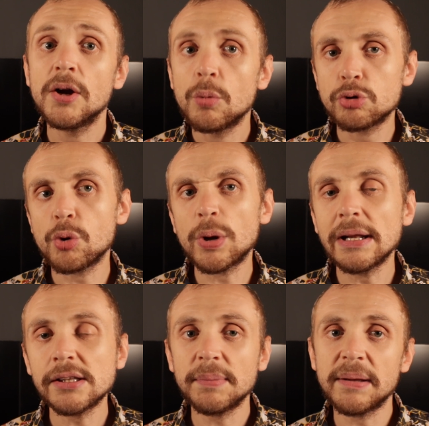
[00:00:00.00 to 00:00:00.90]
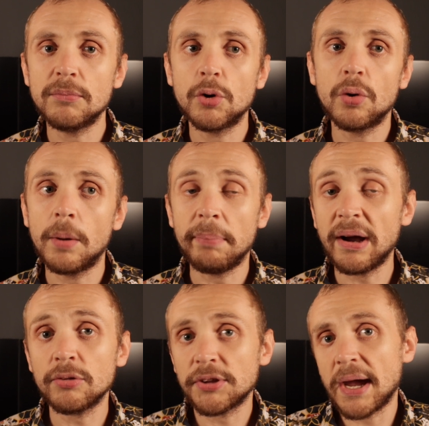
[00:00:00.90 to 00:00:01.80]
We'll talk a little bit more
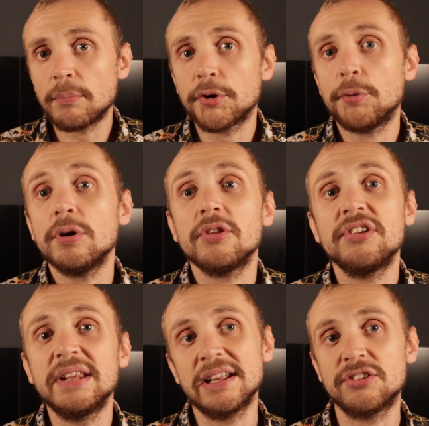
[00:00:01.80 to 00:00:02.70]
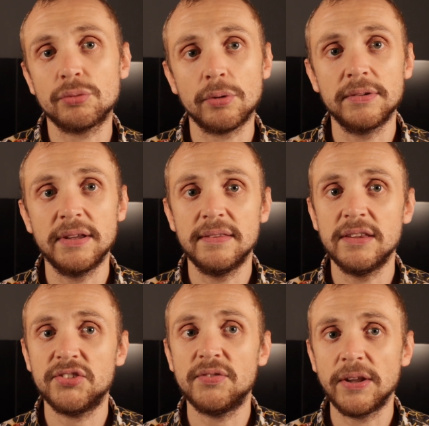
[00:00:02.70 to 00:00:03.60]
about the camera quality later on in
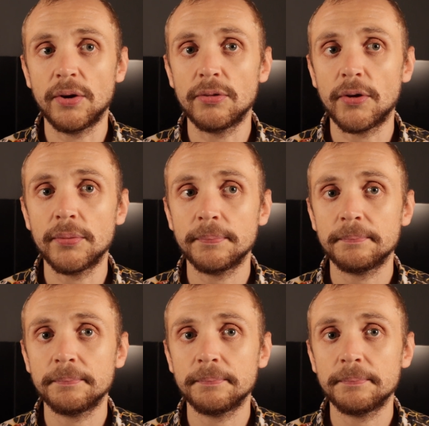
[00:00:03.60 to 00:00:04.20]
this video though.